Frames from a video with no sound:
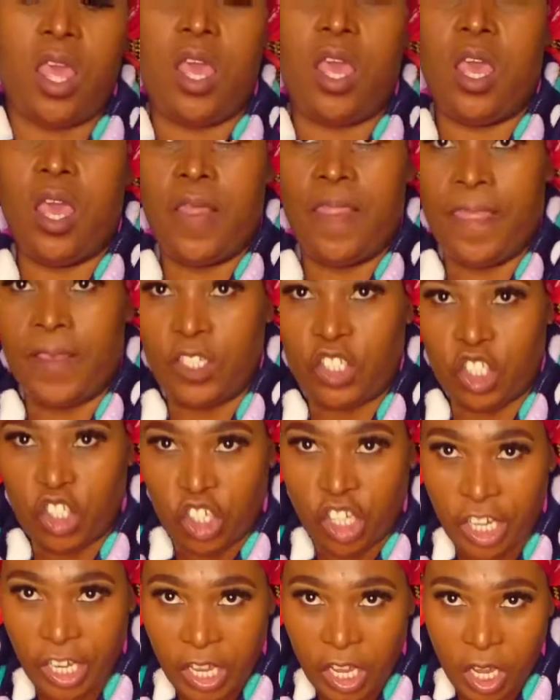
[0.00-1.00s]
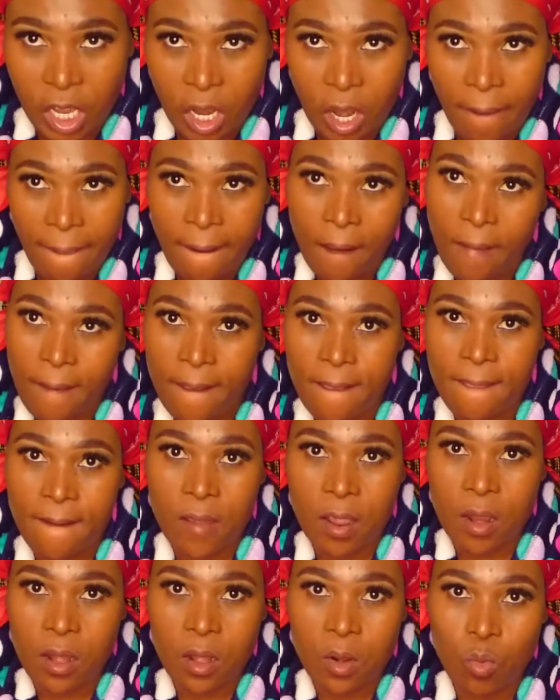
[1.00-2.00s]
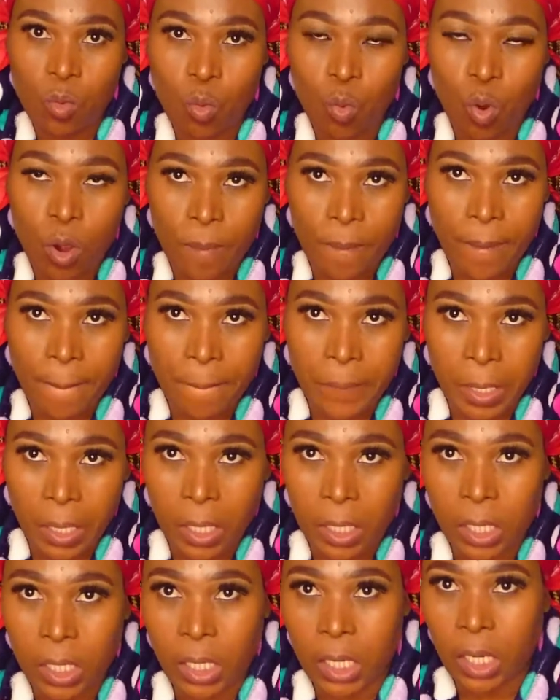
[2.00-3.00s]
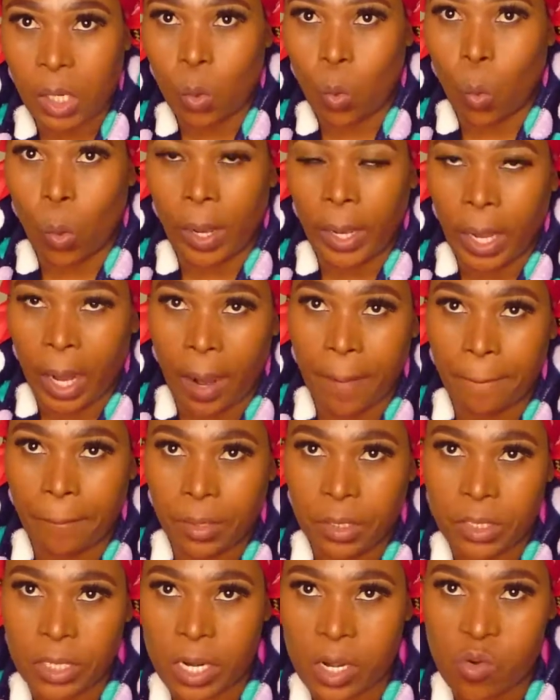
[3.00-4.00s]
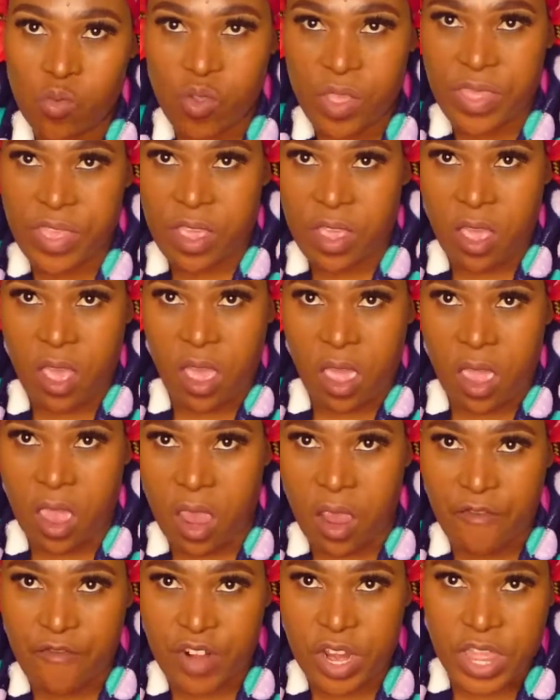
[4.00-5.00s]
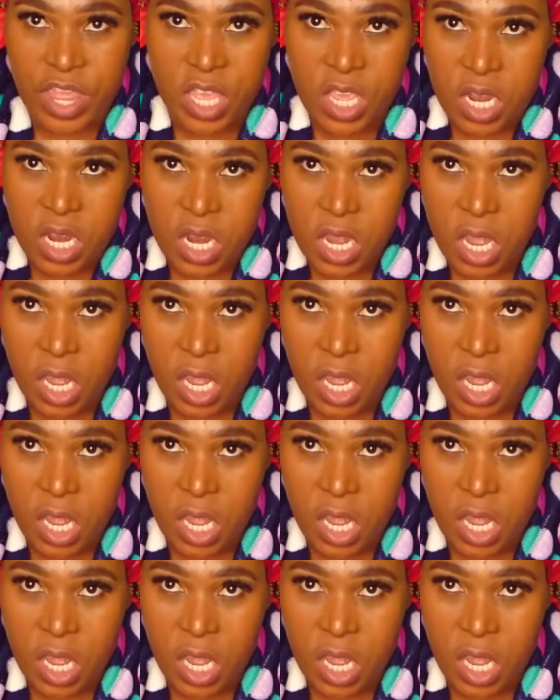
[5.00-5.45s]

and the chicken, and then we will be back when I'm done with everything